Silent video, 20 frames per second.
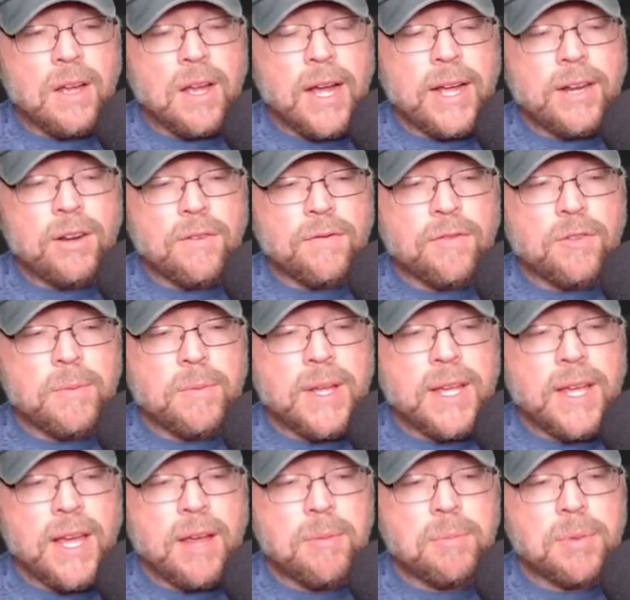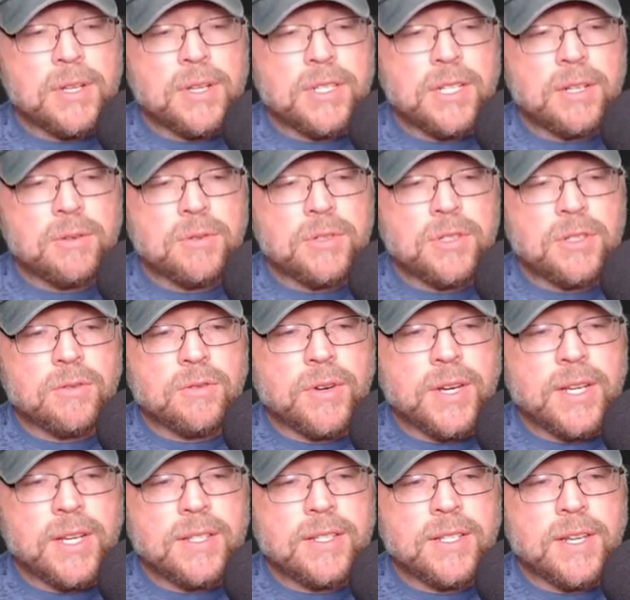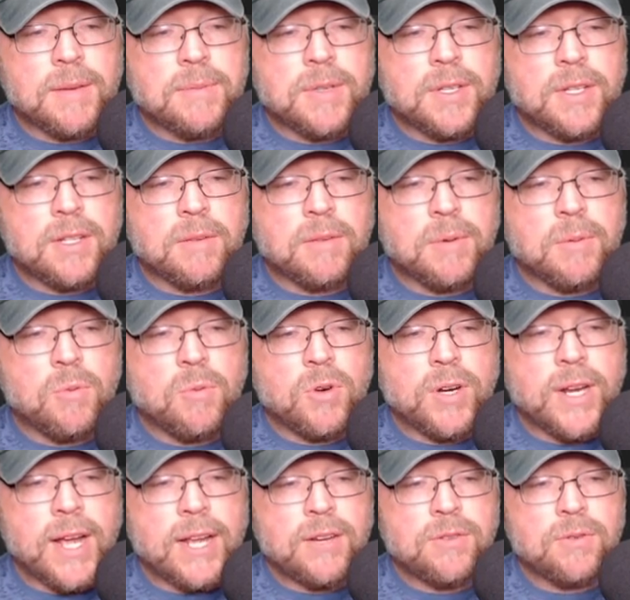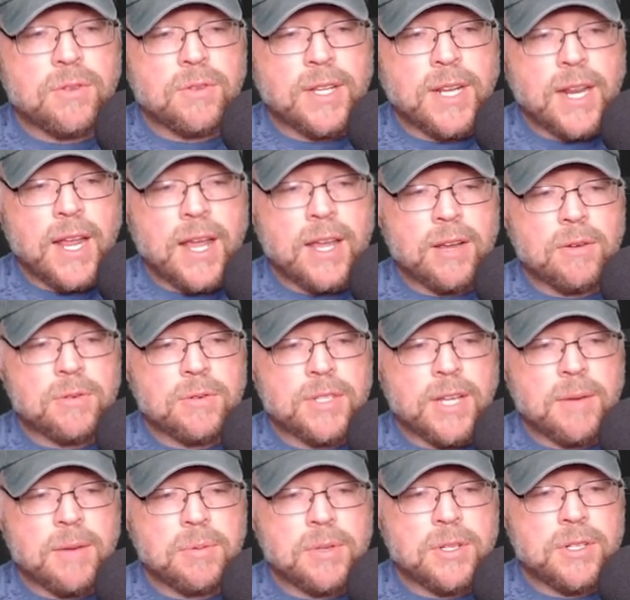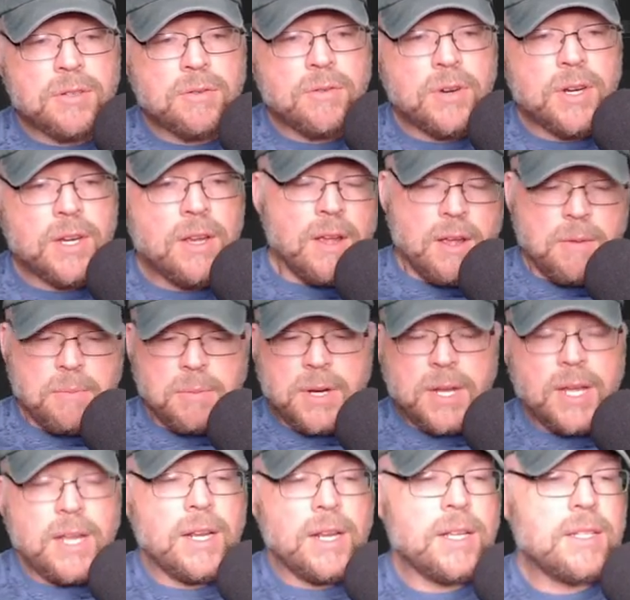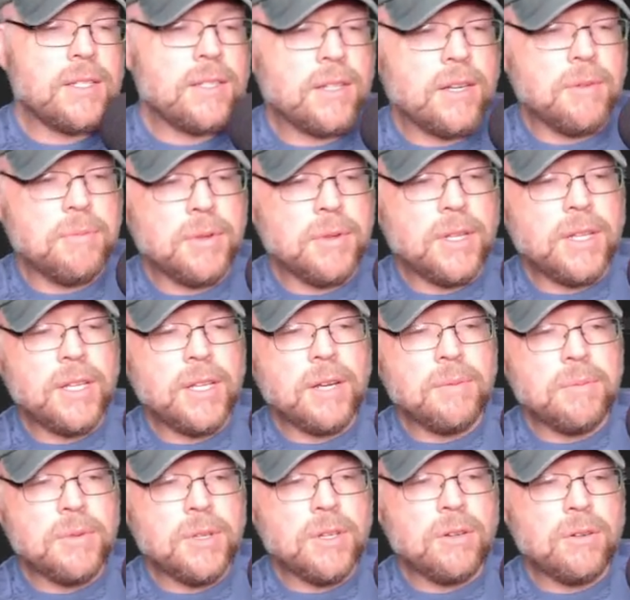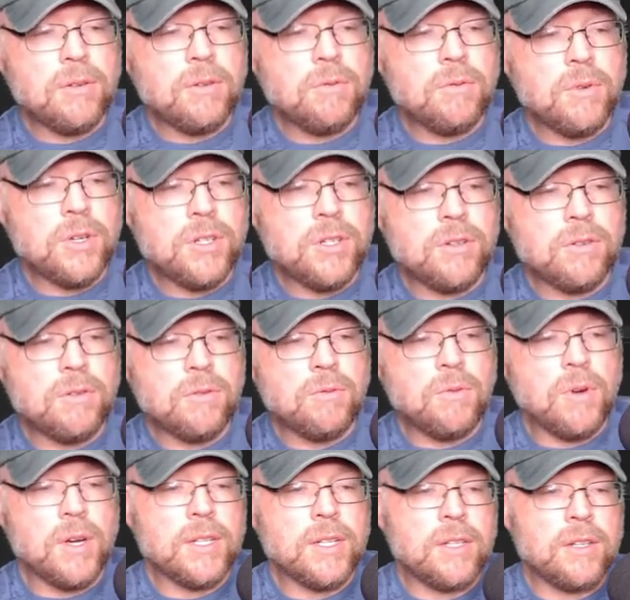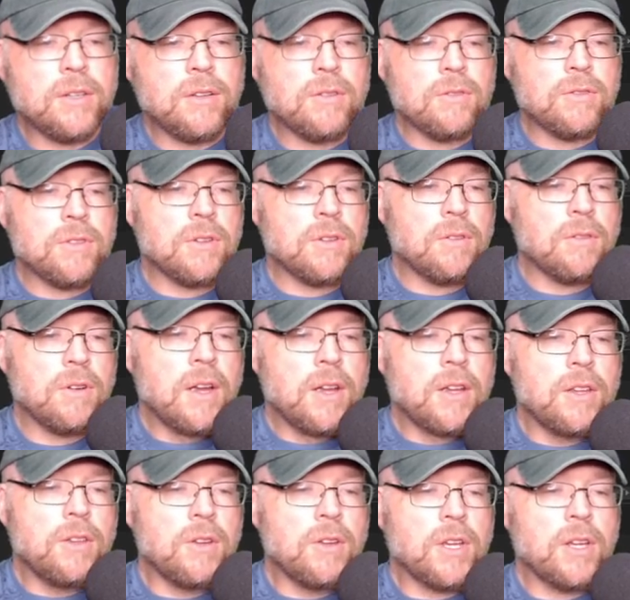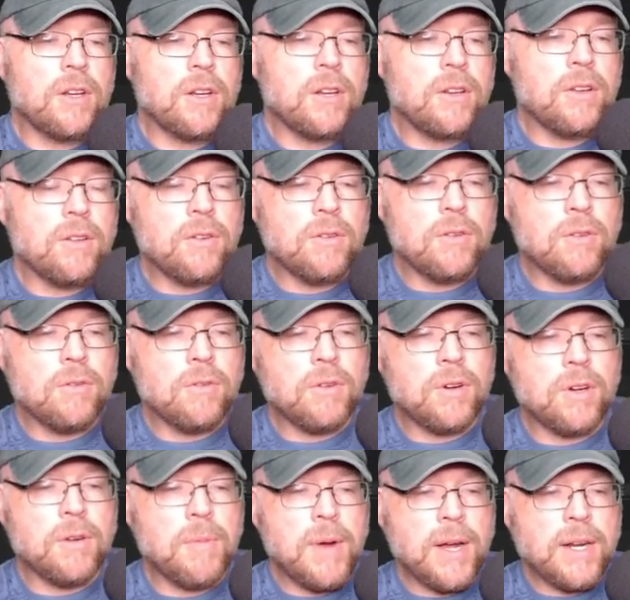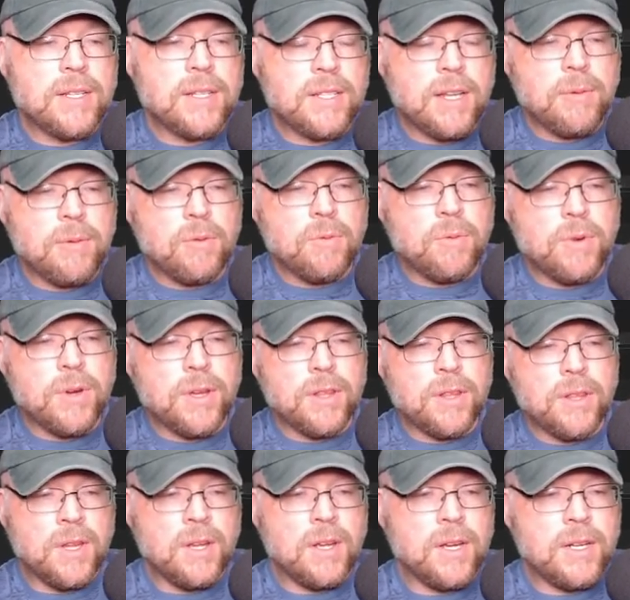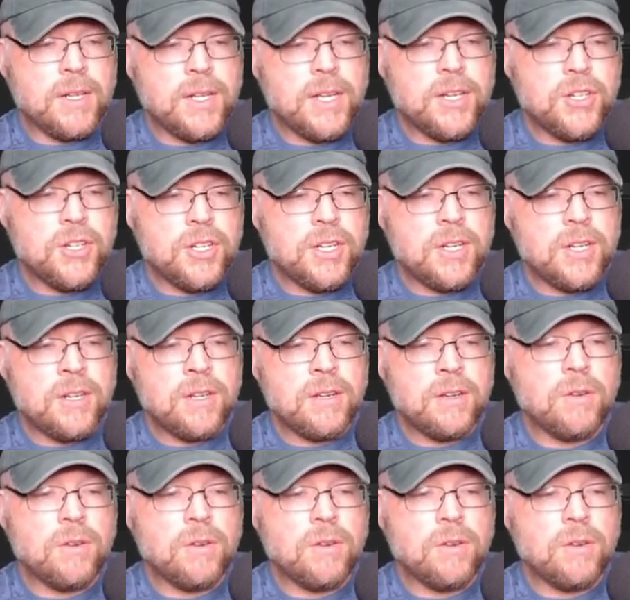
I know for me, A plus equals three seems a little bit more natural than A equals A plus three. But again, it's completely up to you what you want to do. So you can do combined assignment with addition.